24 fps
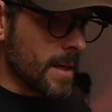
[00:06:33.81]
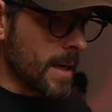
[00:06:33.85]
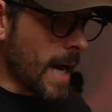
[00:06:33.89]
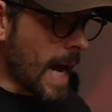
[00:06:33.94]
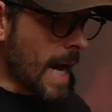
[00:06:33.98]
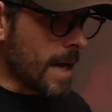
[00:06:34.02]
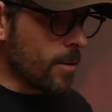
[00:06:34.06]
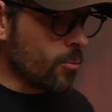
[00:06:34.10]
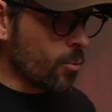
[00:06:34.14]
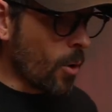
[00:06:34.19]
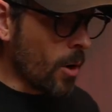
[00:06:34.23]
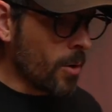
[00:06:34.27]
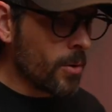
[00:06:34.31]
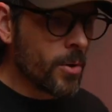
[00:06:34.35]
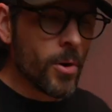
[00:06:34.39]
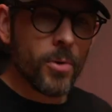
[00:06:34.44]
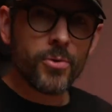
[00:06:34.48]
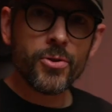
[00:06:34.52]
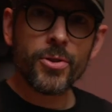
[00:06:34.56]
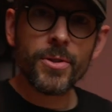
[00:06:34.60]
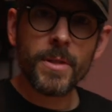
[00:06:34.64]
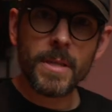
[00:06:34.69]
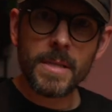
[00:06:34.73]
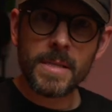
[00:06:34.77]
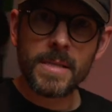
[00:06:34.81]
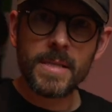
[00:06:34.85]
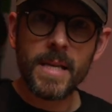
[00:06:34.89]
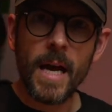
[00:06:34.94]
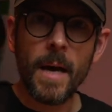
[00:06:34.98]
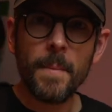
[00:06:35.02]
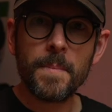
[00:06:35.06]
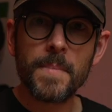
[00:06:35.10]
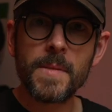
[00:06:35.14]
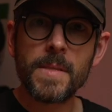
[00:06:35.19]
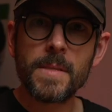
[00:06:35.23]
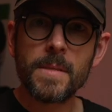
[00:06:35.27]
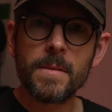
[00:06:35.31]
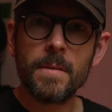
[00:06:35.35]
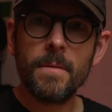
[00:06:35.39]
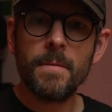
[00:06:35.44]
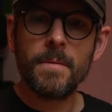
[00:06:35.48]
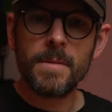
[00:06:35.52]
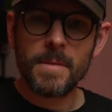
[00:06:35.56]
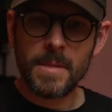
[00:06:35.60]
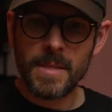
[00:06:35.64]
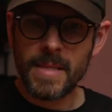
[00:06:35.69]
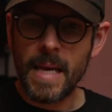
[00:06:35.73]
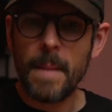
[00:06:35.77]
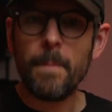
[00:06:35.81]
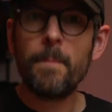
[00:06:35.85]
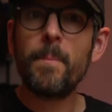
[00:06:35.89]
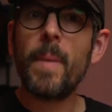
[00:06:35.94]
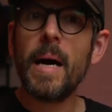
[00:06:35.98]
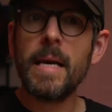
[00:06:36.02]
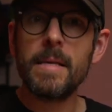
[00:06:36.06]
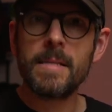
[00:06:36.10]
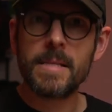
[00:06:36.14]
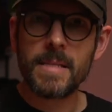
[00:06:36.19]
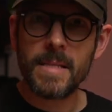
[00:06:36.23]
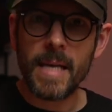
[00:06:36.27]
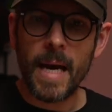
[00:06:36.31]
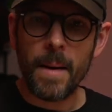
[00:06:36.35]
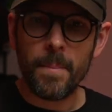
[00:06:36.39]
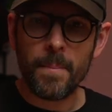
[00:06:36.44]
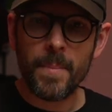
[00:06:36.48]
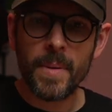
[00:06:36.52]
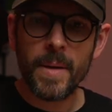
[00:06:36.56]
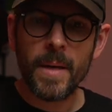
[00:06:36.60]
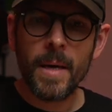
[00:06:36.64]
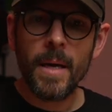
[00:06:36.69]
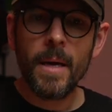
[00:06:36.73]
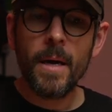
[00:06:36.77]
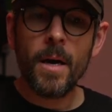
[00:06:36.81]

I won't go through the steps step by step